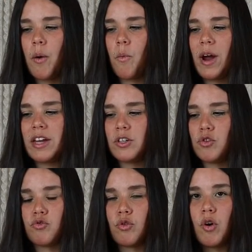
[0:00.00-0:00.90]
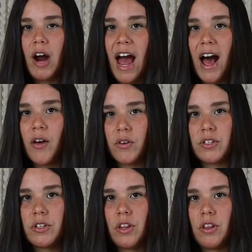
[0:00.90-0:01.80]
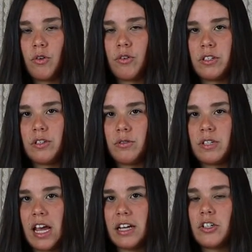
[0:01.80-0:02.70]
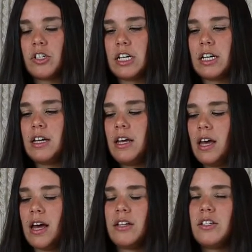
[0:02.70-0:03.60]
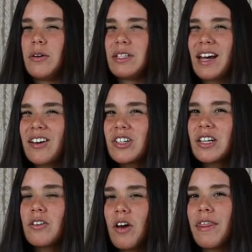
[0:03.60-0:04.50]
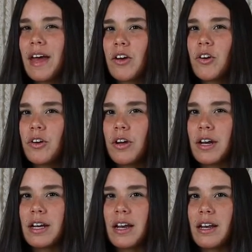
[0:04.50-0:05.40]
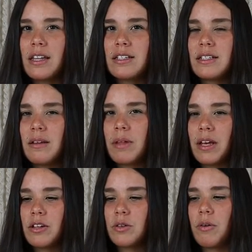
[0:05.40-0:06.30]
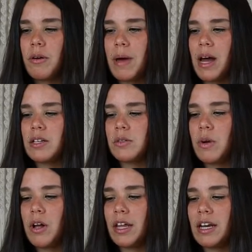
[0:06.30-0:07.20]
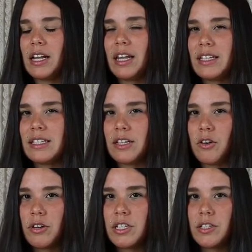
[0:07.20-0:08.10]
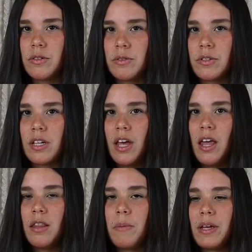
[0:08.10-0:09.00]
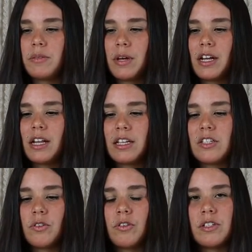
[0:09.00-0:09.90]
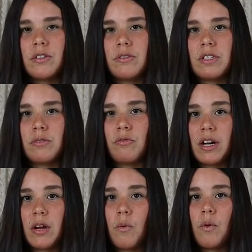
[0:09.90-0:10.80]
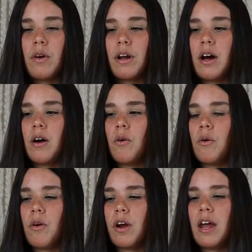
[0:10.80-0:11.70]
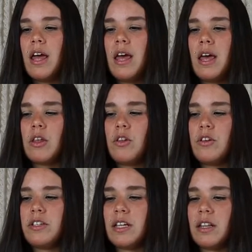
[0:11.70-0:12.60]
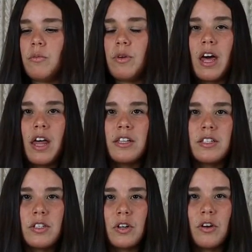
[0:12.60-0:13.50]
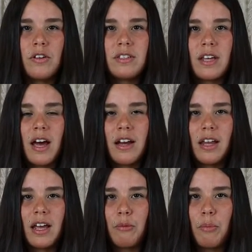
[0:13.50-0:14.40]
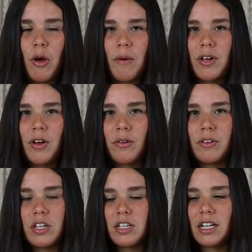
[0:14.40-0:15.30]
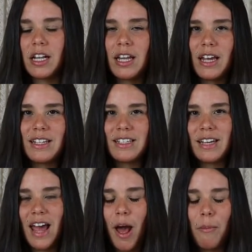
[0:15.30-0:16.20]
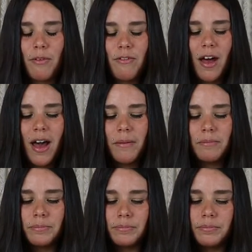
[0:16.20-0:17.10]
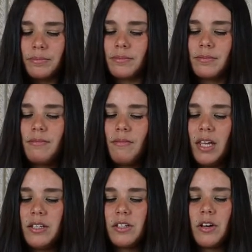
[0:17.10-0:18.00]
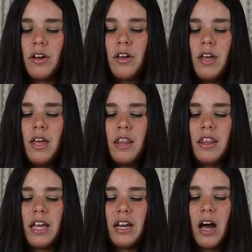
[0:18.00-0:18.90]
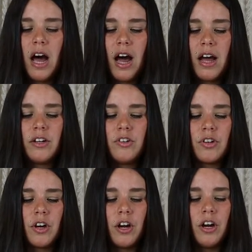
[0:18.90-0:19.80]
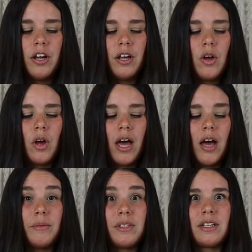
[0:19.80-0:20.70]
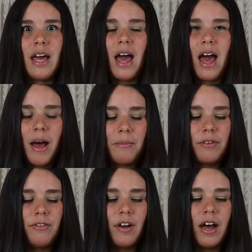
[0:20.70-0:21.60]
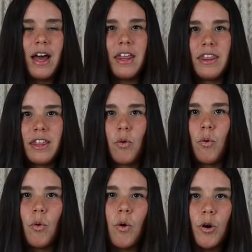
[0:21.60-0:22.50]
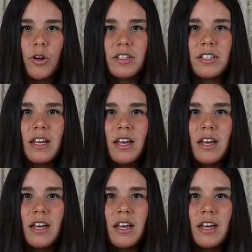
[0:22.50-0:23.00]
way to draw out the crystal's energy. And so it's actually not that good. And this is something I talk about as well in cleansing crystals. The best way to cleanse your crystals is running water or using them with other stones, kind of like in permaculture, to cleanse and amplify. So the anhydro helps to amplify the quartz